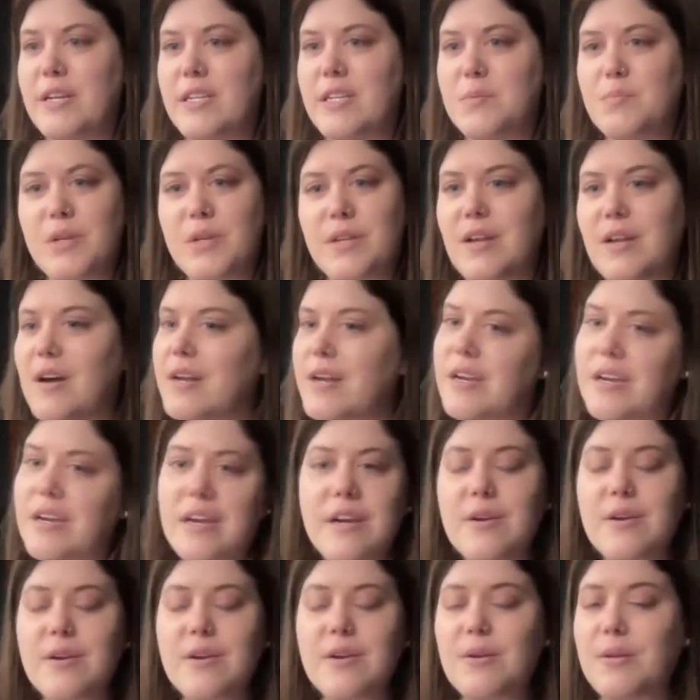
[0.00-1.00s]
but not
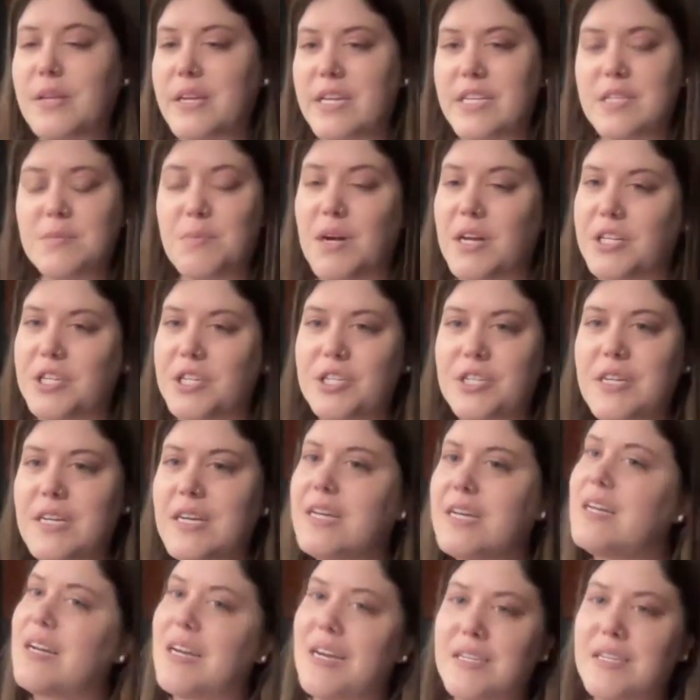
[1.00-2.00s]
nearly as much
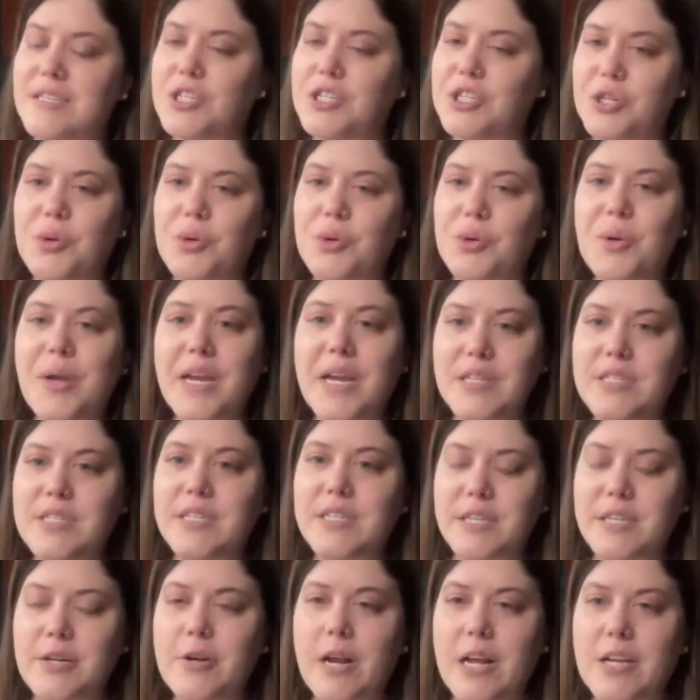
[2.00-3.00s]
as it's showcased in
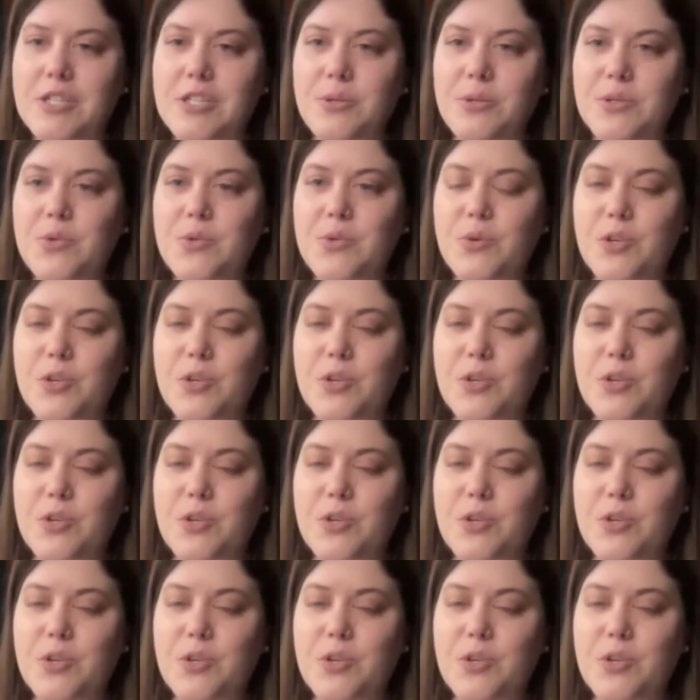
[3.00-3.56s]
international school